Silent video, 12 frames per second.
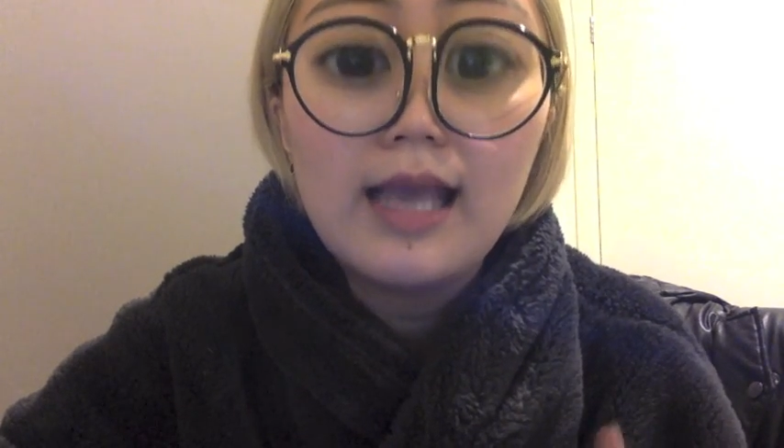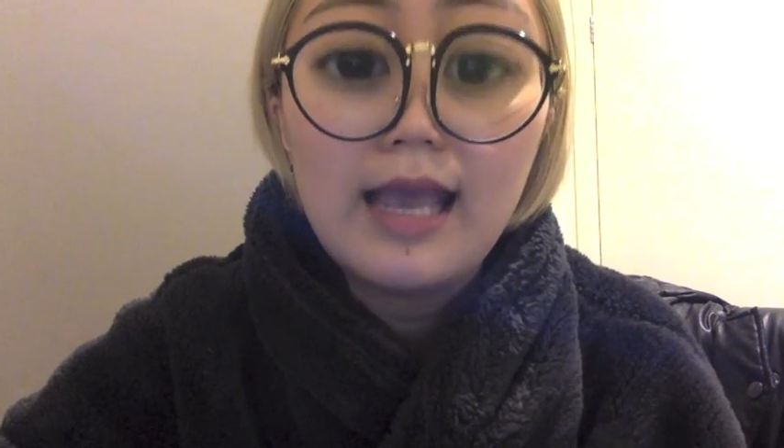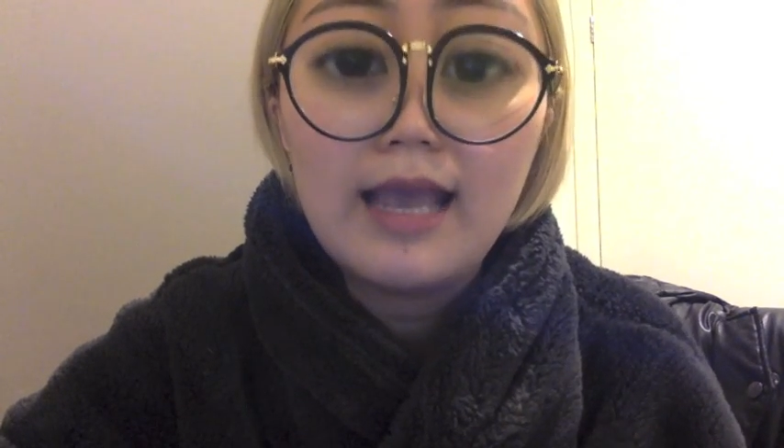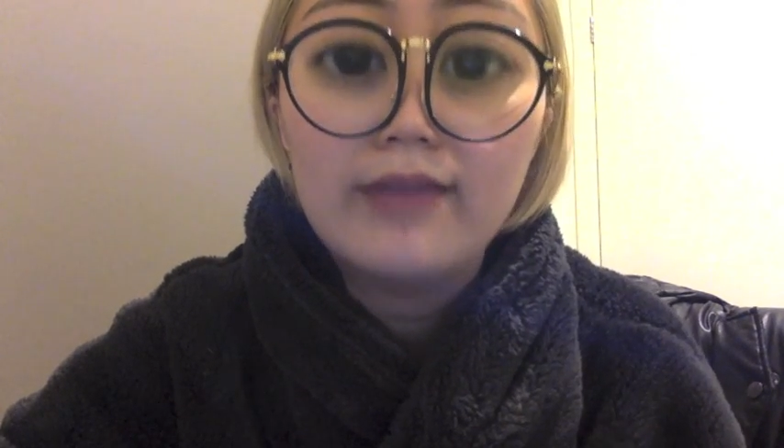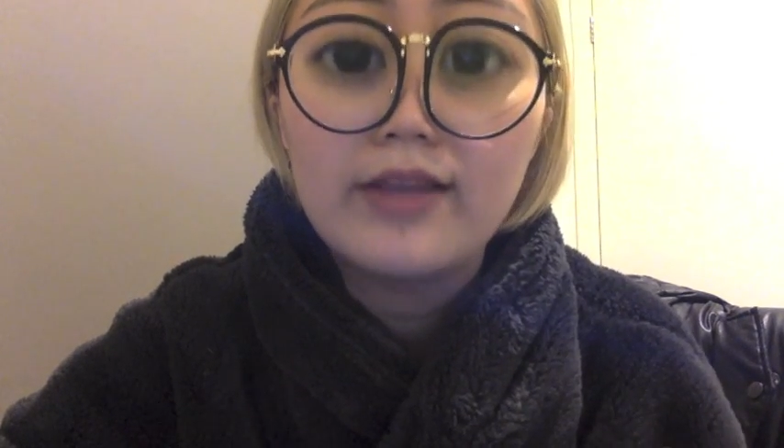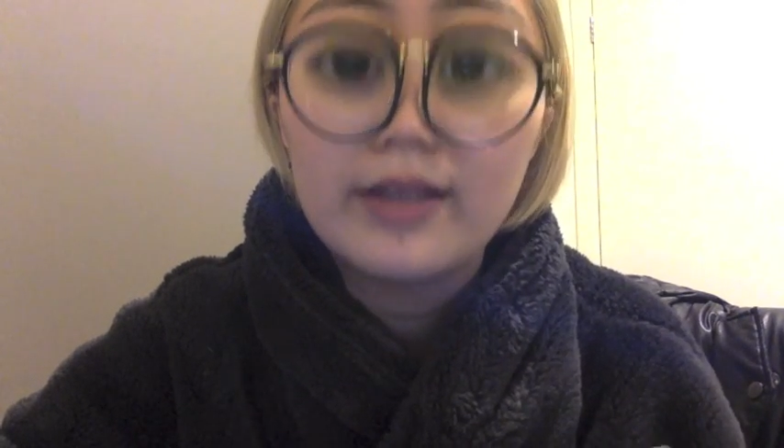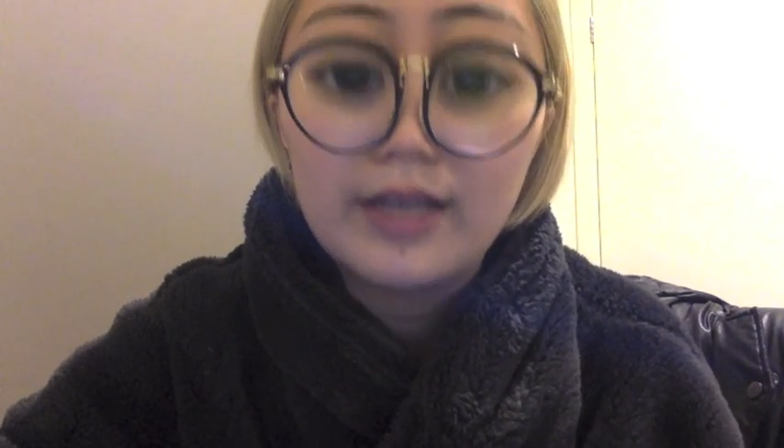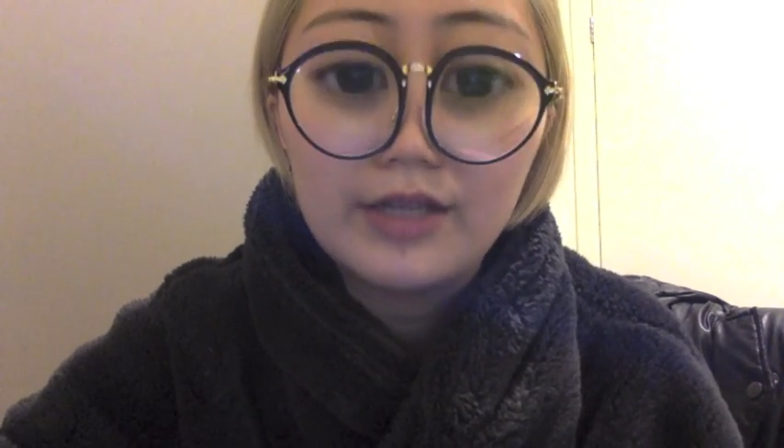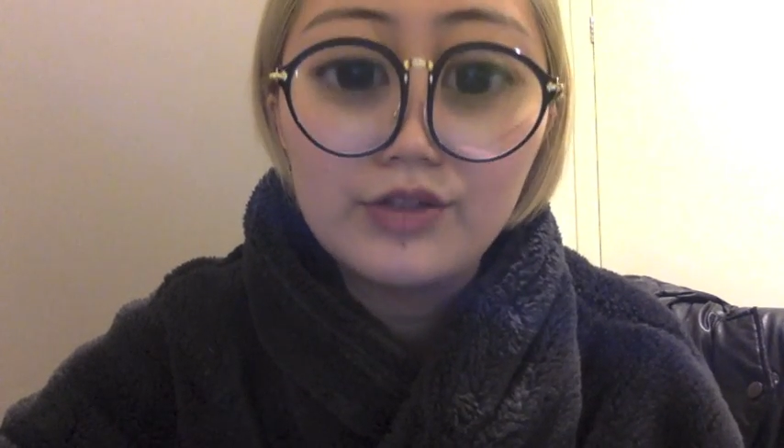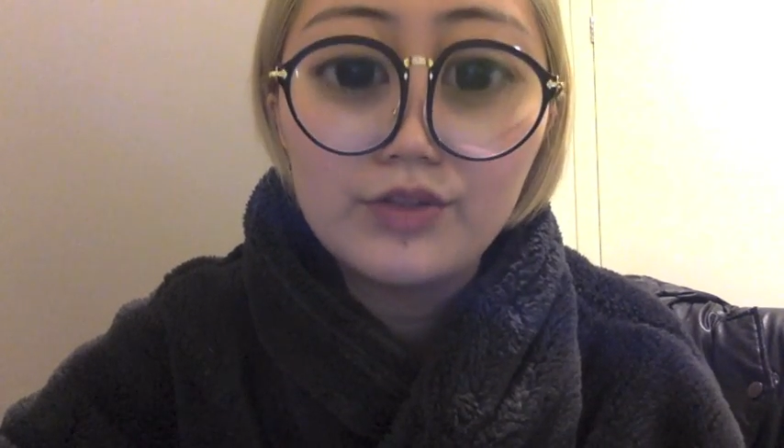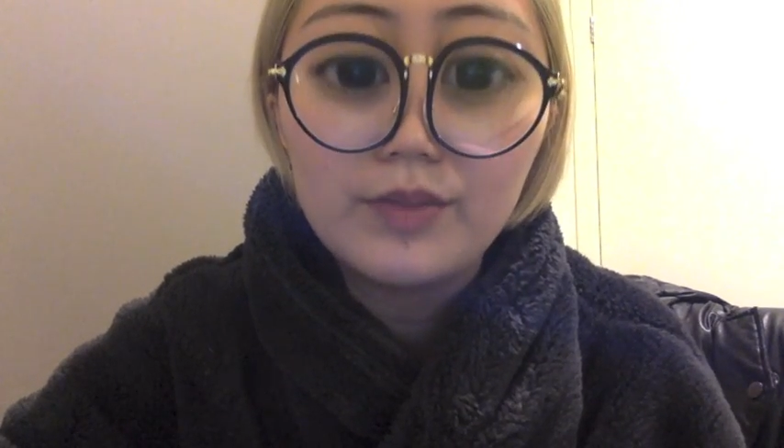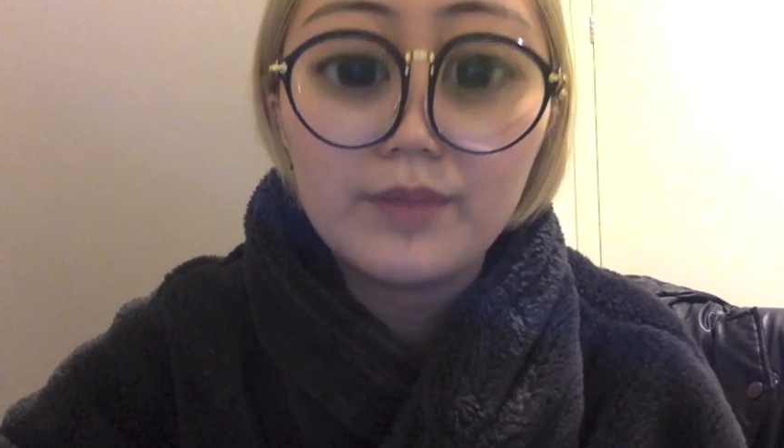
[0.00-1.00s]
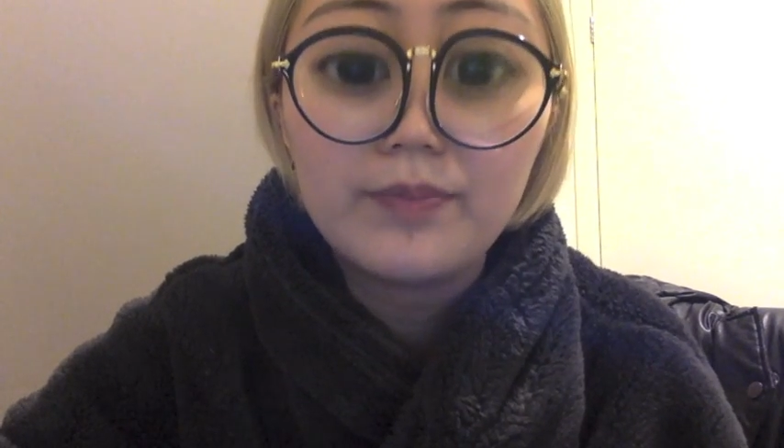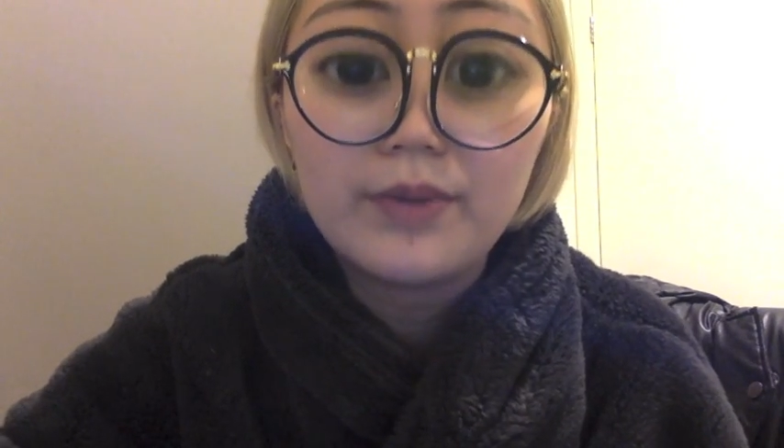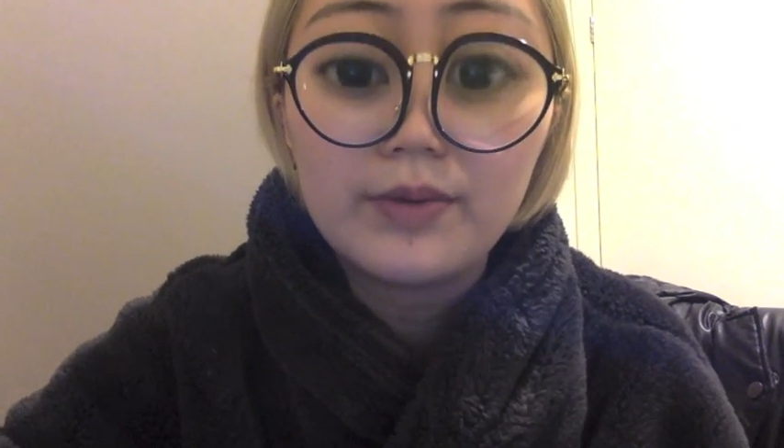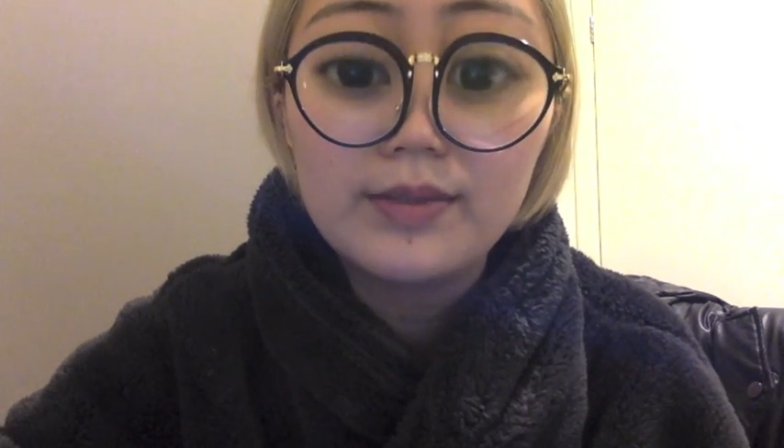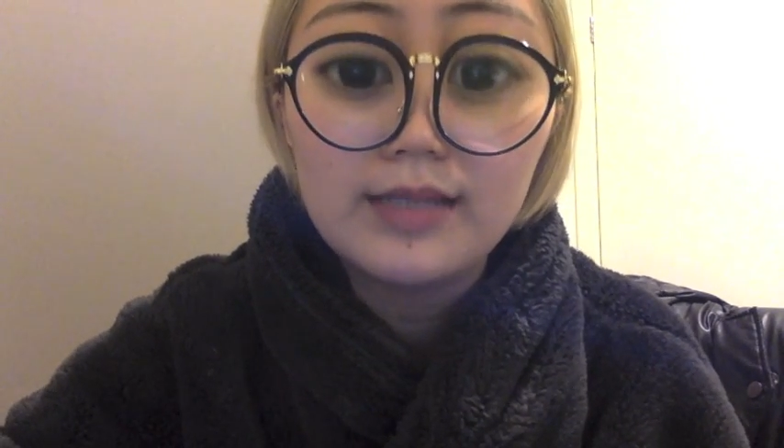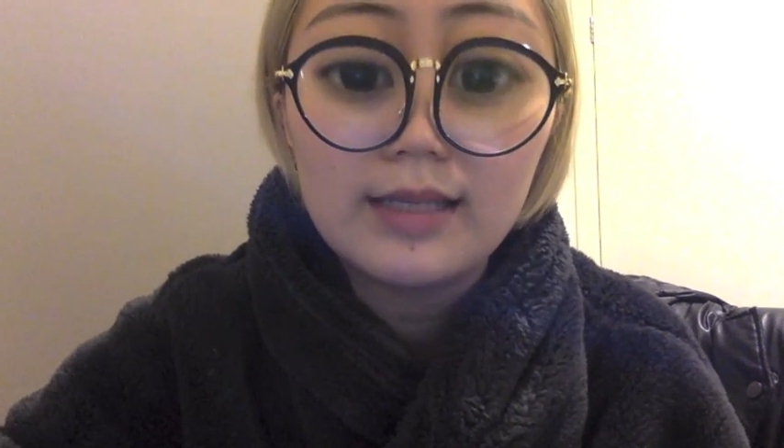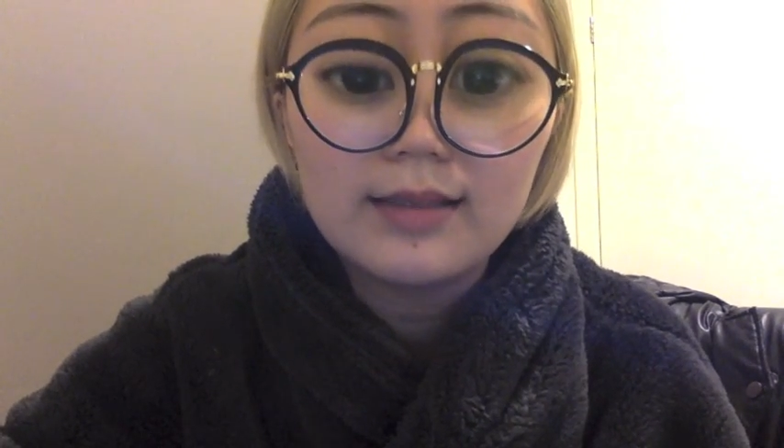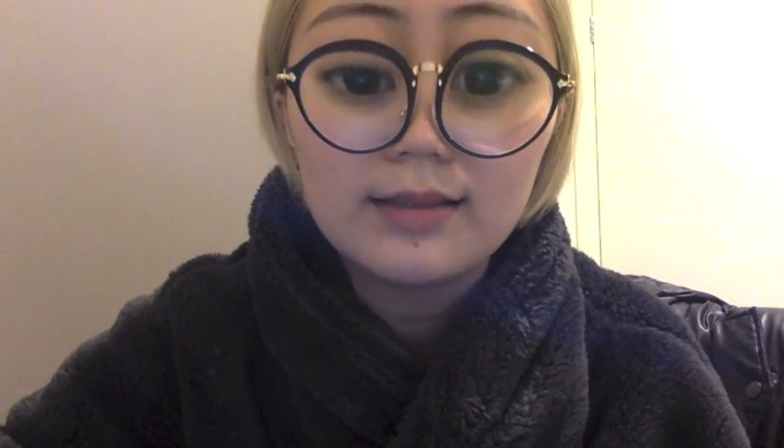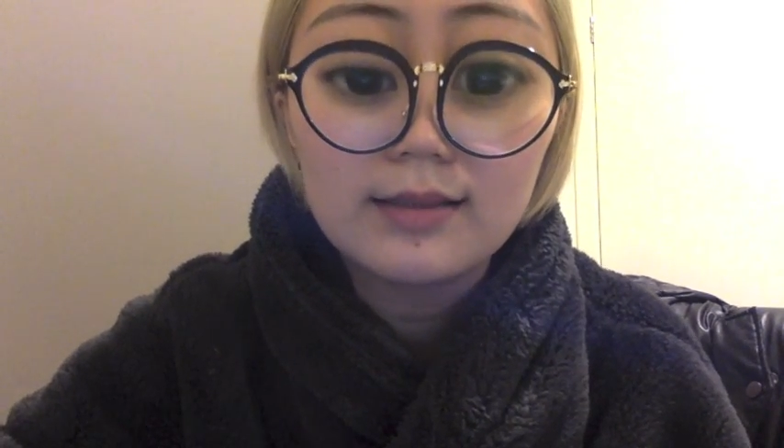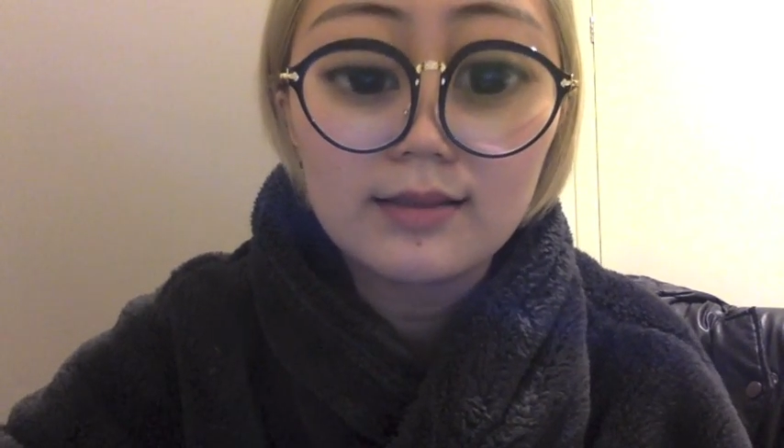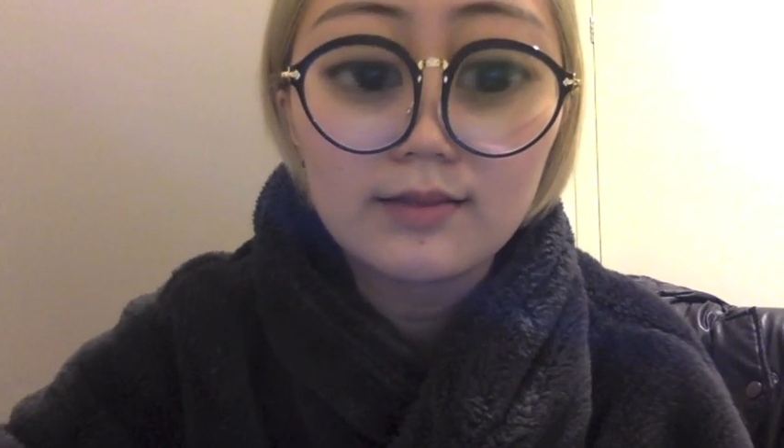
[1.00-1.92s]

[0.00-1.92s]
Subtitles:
and engagement process.